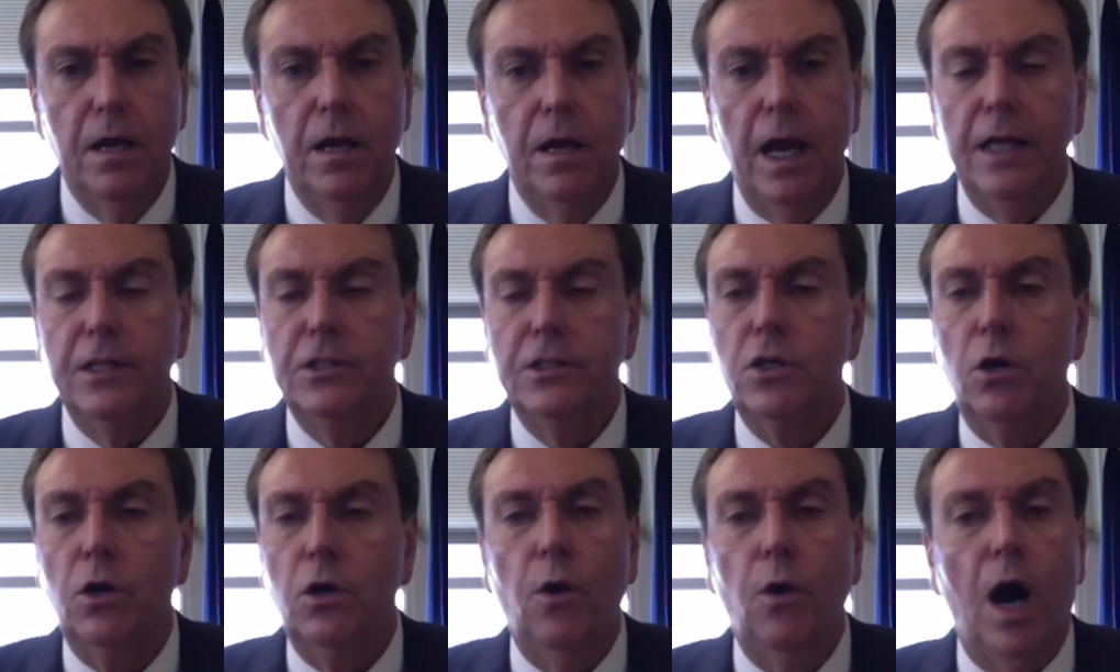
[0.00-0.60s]
And
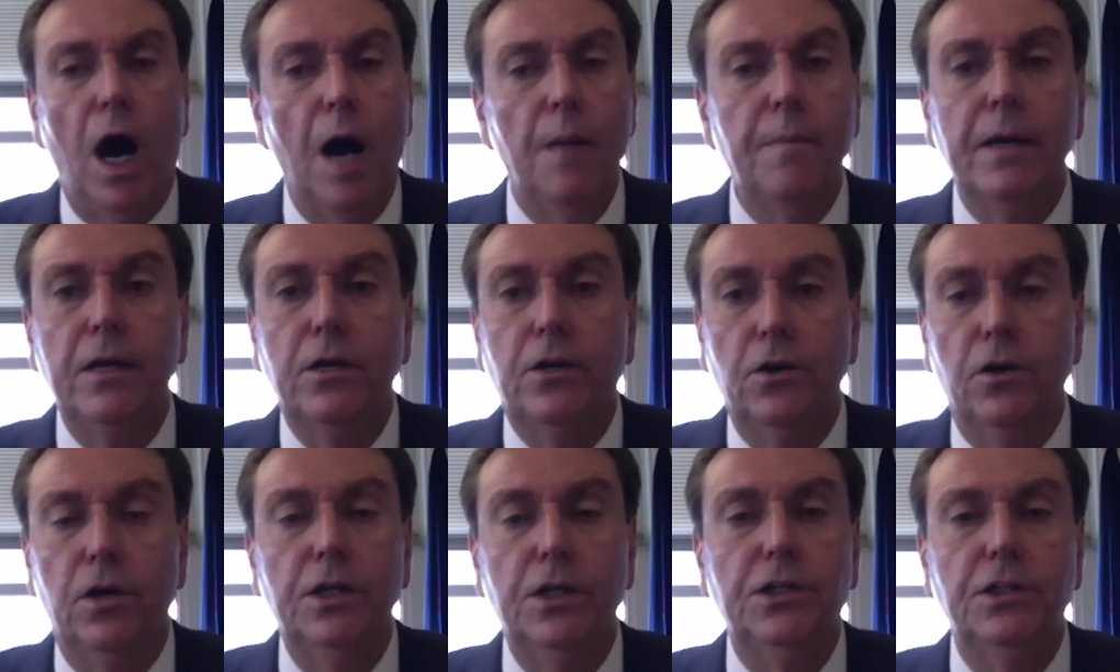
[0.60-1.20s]
so I'm
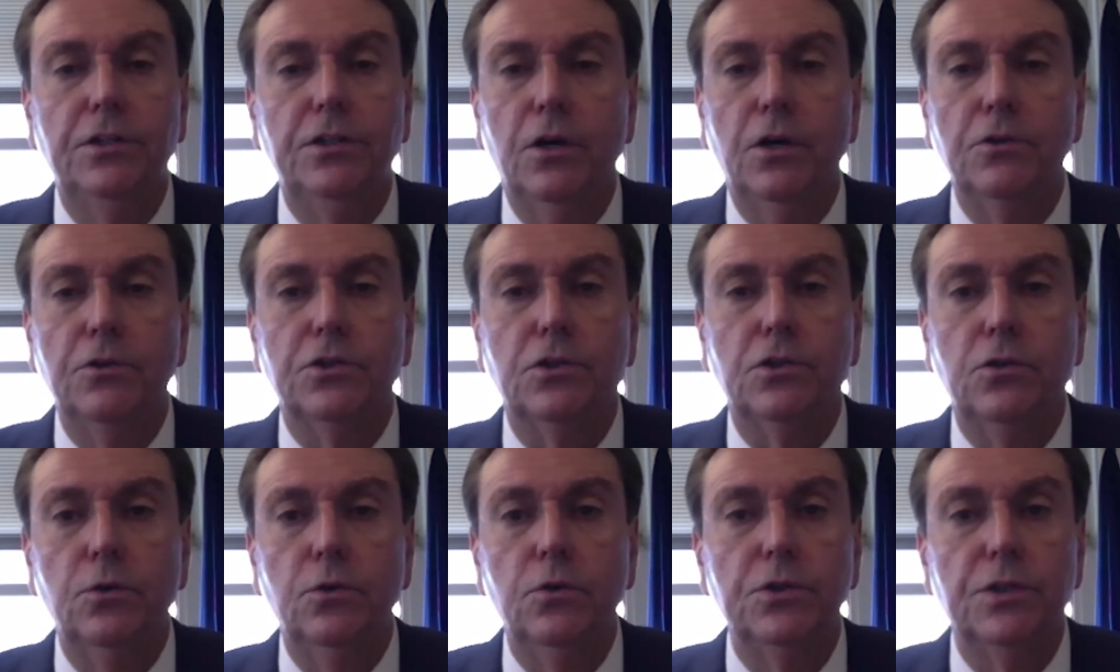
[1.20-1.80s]
encouraging those
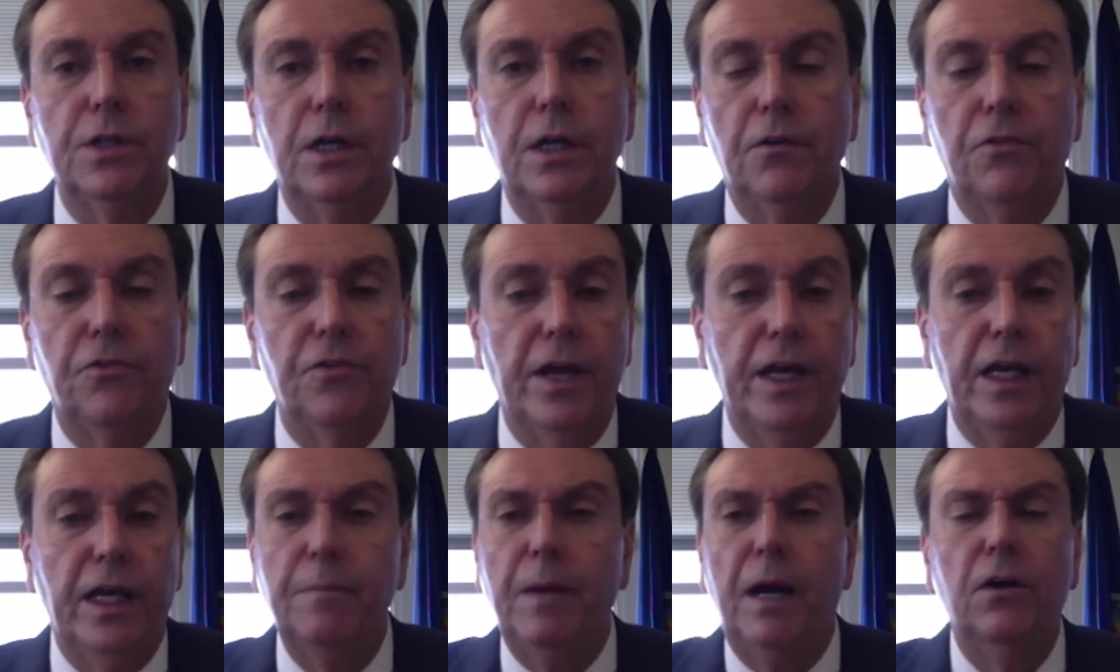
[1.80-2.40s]
schools that are
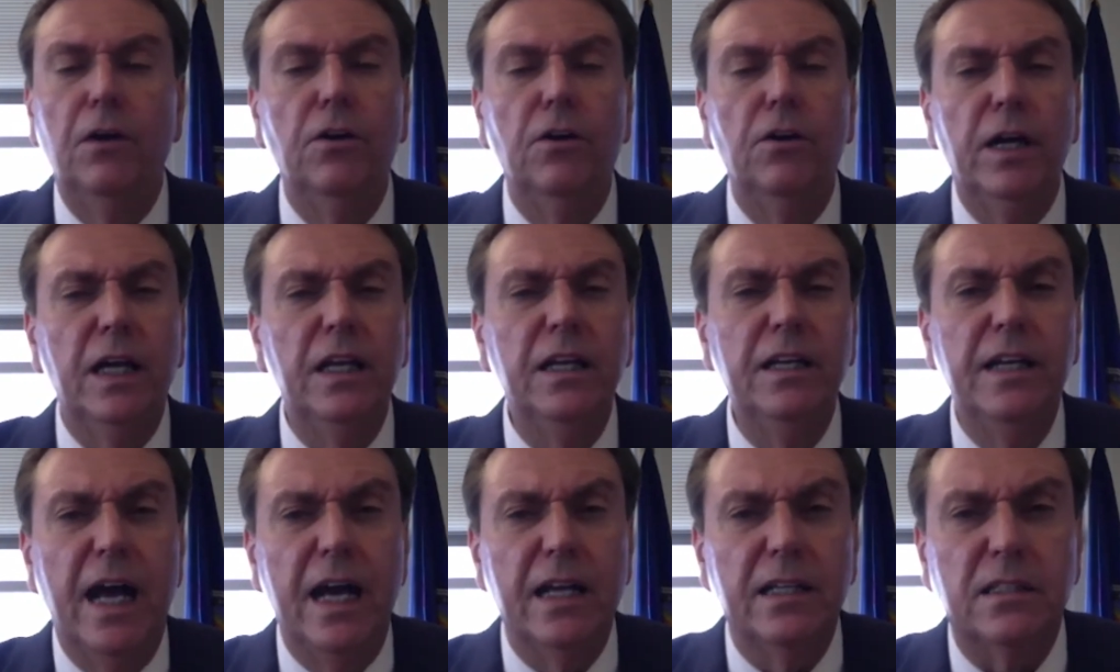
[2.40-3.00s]
thinking about it. Look at
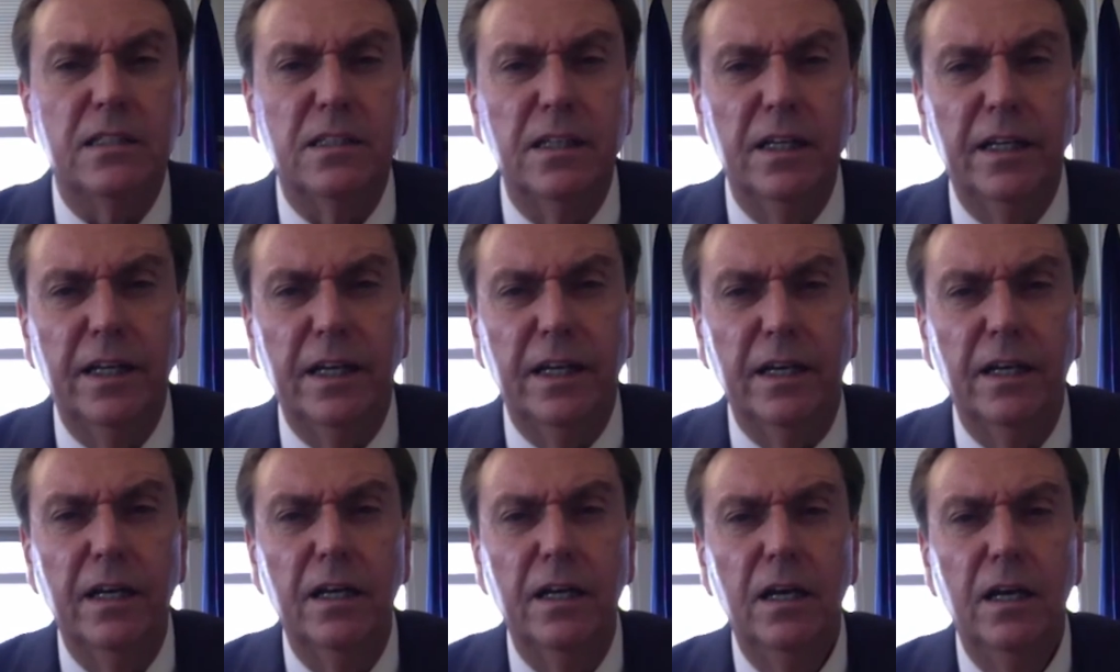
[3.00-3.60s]
Ness
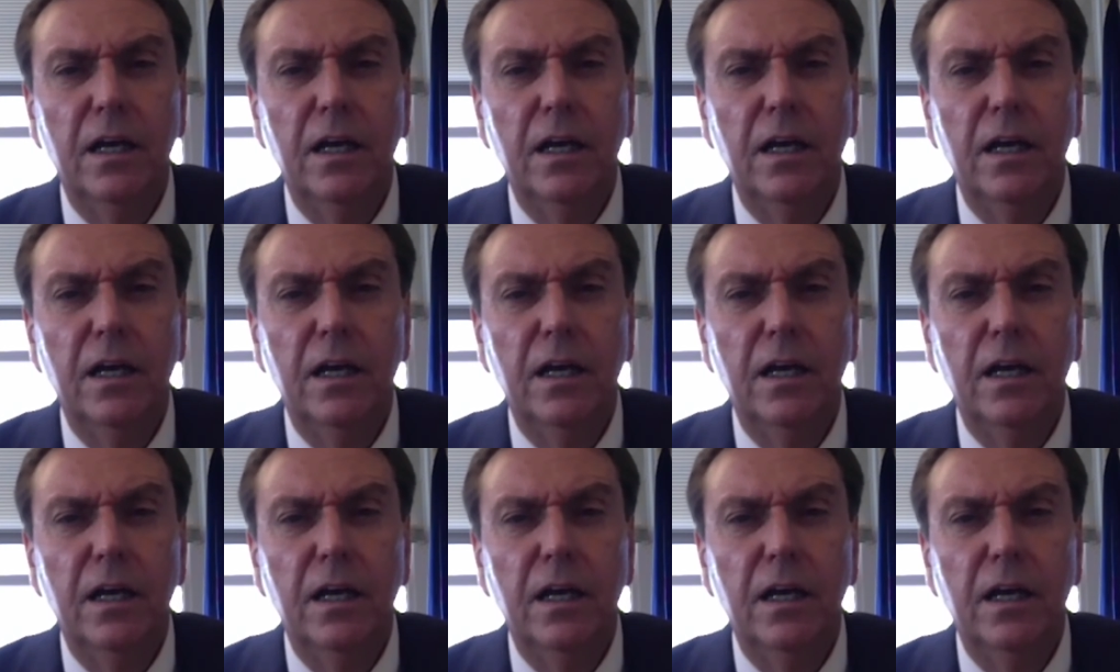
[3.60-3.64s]
City.